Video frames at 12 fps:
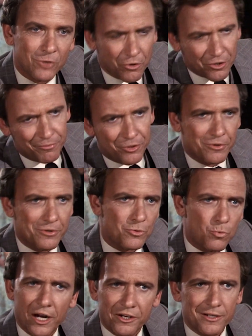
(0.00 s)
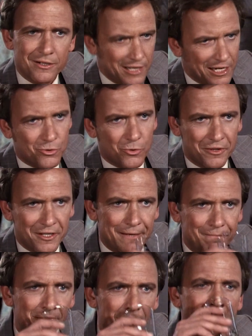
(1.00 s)
So you could say something of a
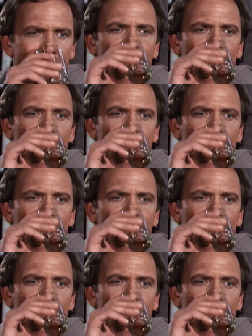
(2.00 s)
mogul.